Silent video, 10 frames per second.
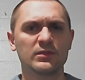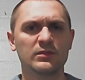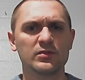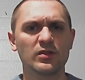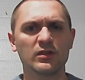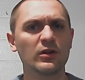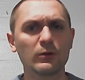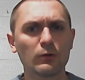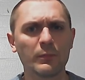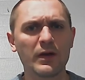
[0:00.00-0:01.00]
Chuck, you
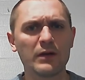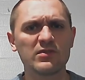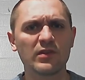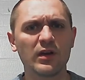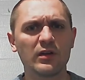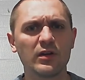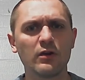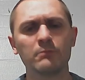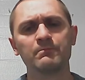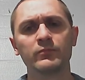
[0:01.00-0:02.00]
clearly made a mistake here,
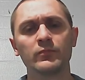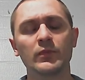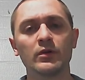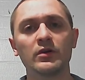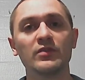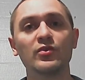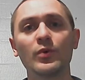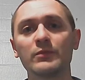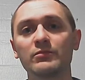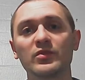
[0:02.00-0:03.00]
do
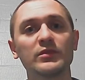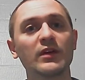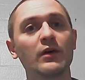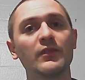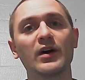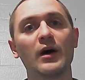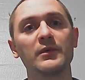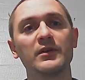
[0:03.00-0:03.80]
it down in the comments.